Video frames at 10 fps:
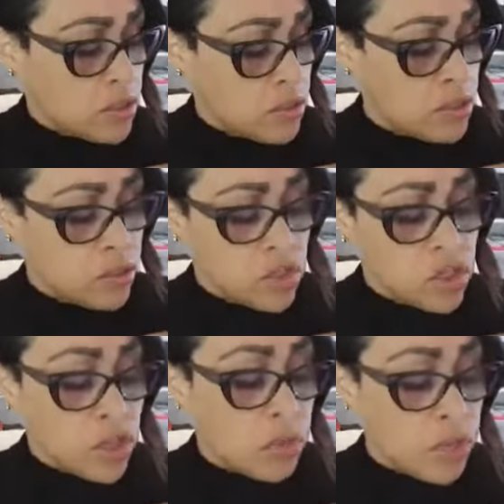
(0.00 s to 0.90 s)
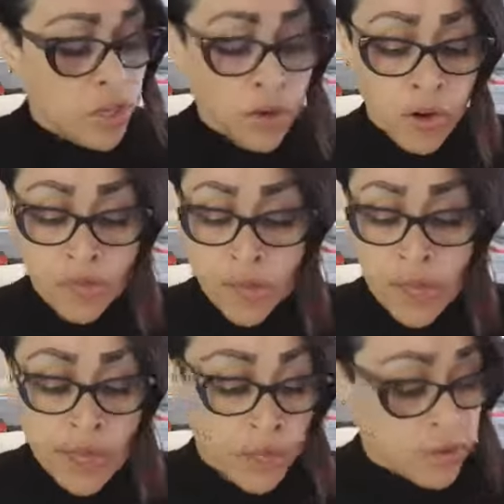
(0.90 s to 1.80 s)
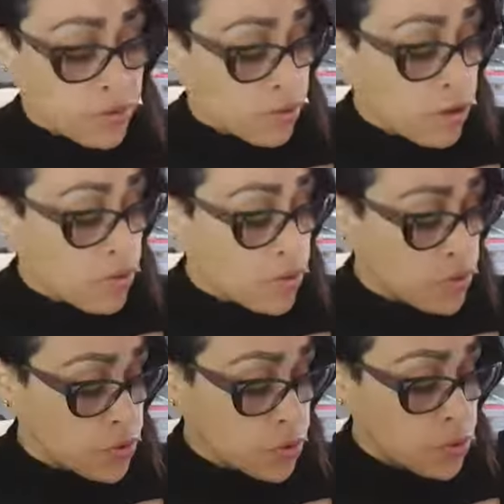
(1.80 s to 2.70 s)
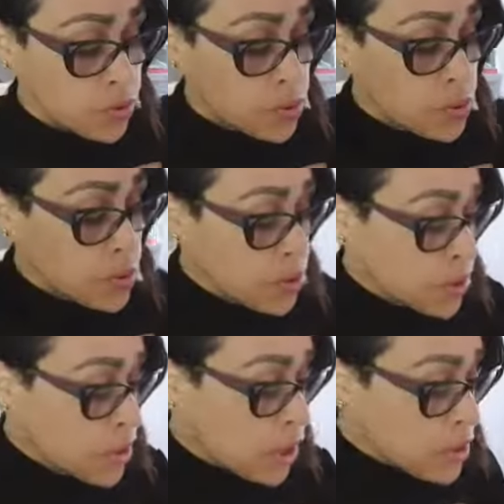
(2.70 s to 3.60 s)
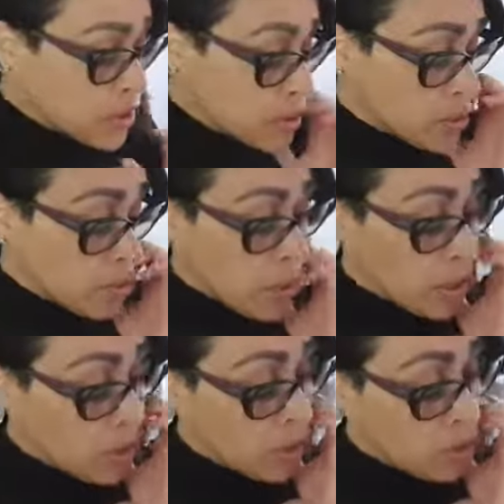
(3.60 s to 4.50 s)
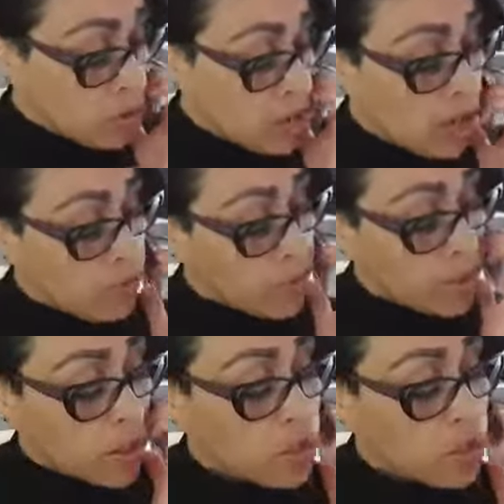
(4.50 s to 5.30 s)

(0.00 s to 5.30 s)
I don't know, jumping over that, over the sword. And this is about you having